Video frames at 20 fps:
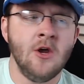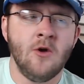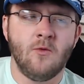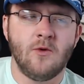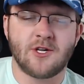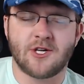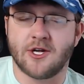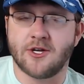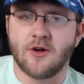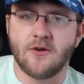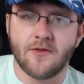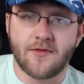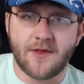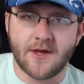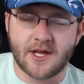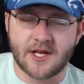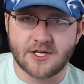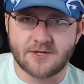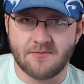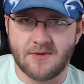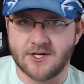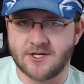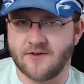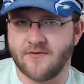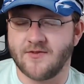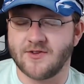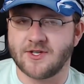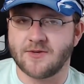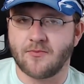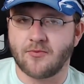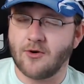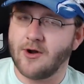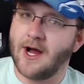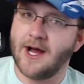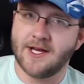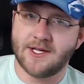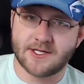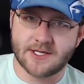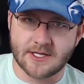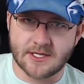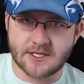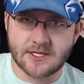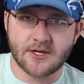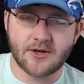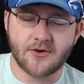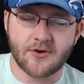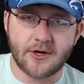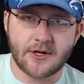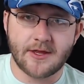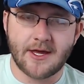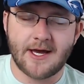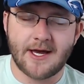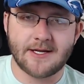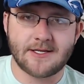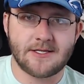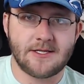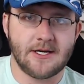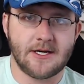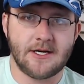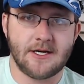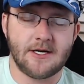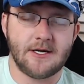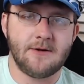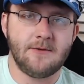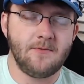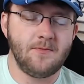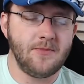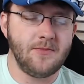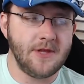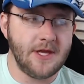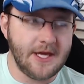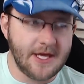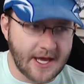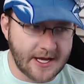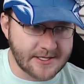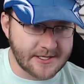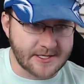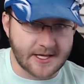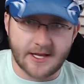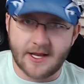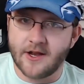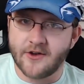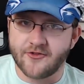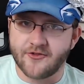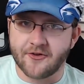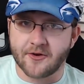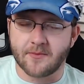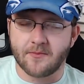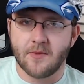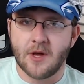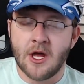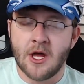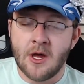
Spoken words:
which I don't think is much of a surprise considering that he has that Hendrick